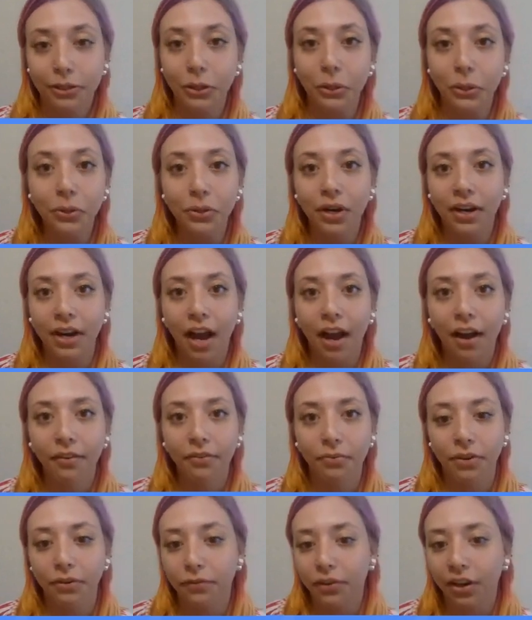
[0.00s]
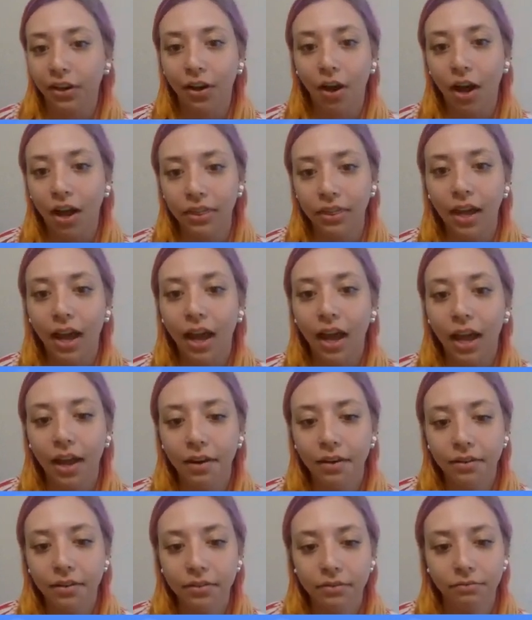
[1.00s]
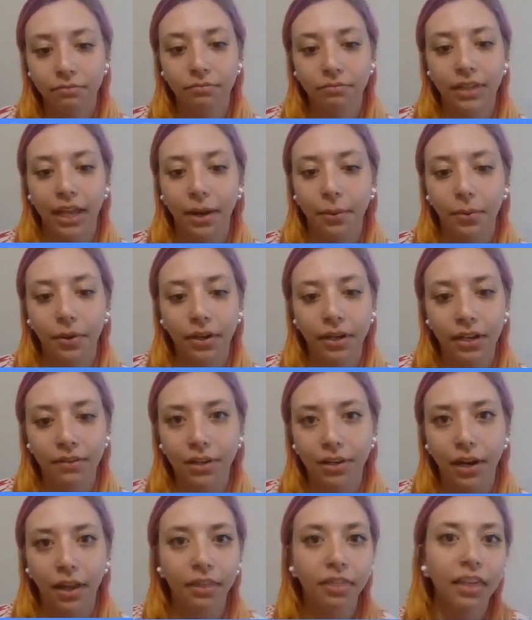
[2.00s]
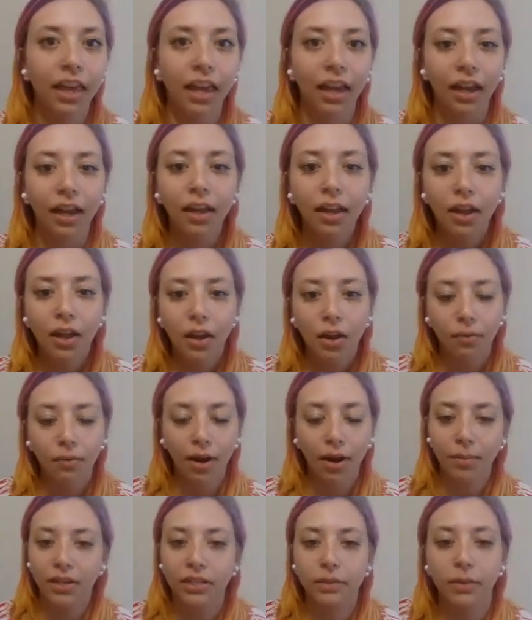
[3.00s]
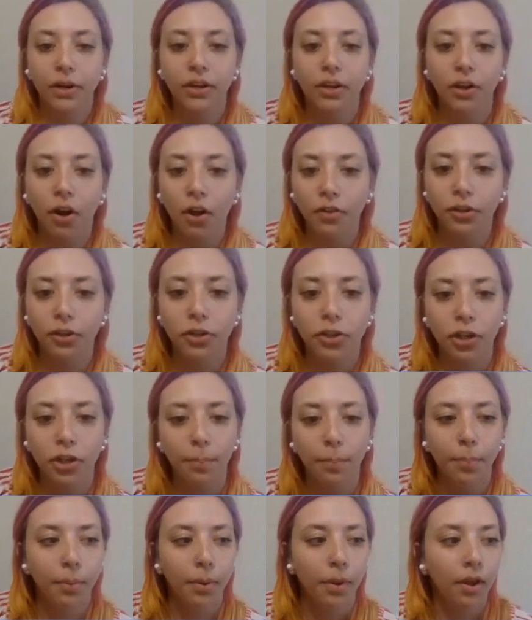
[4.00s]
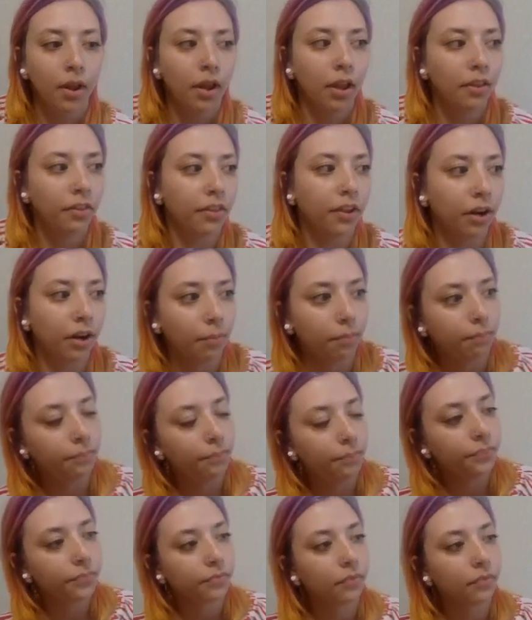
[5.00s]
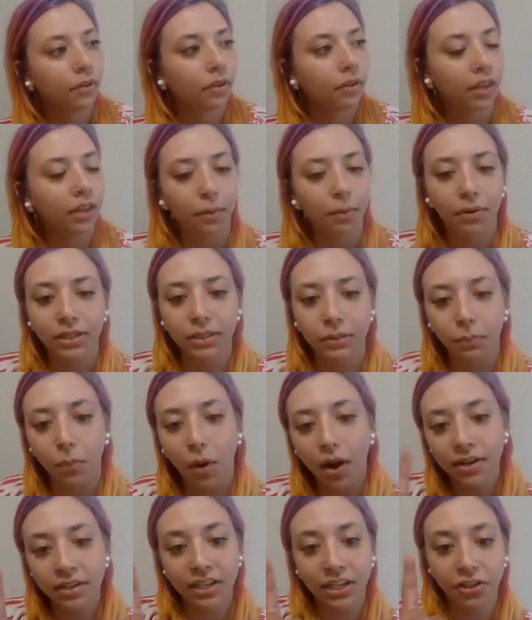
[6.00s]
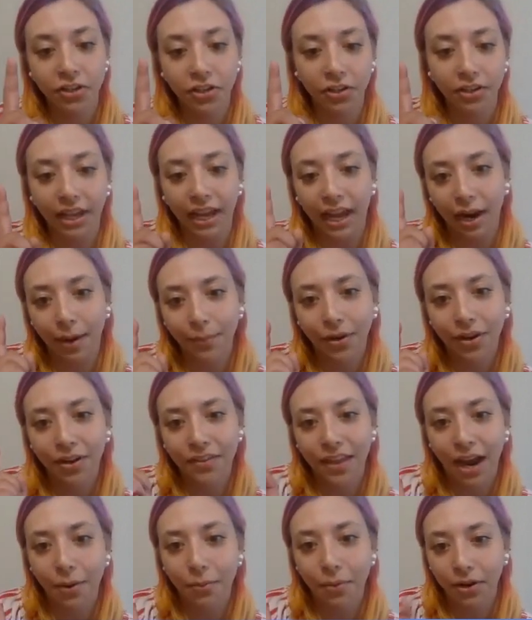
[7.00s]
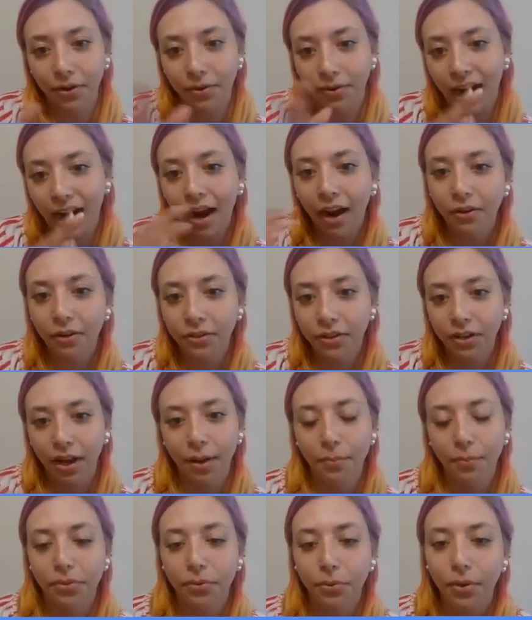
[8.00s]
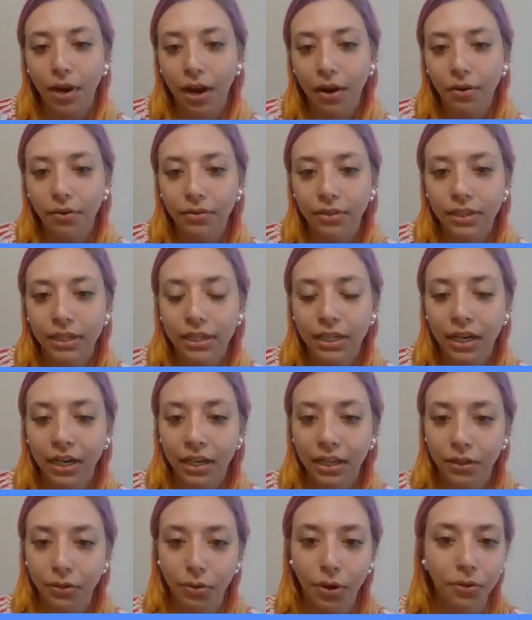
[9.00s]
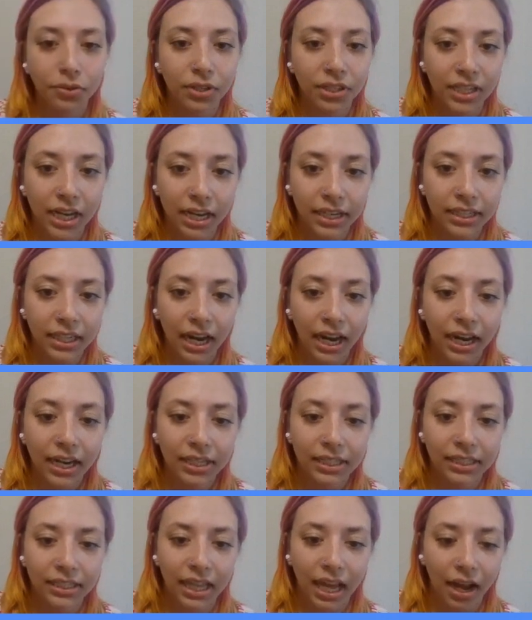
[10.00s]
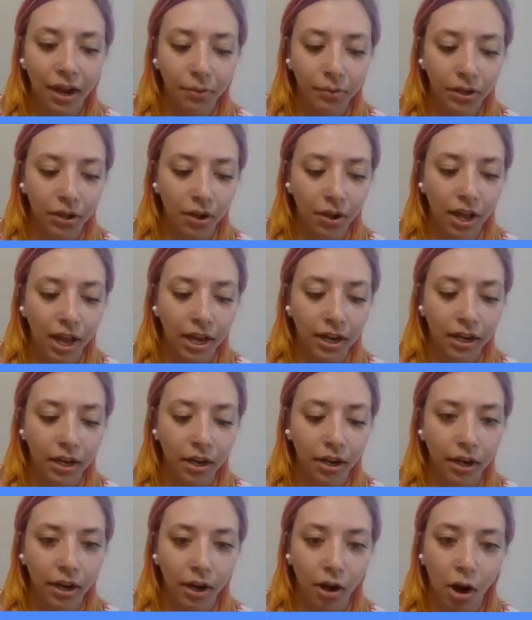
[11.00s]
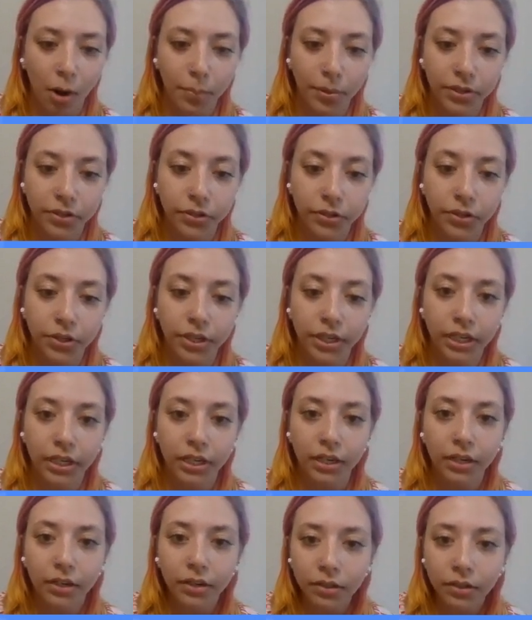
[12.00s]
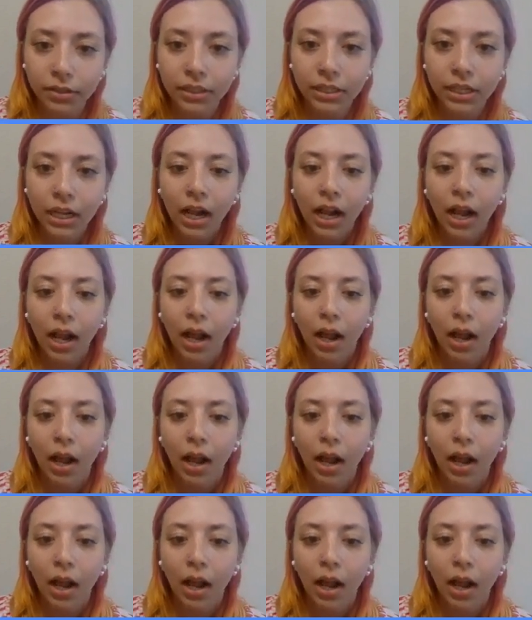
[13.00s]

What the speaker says: soon enough, we forgot that they were even a thing, right? Because when you're on the trip, there was one digital camera that went around throughout the 10 days that we all had an opportunity to use.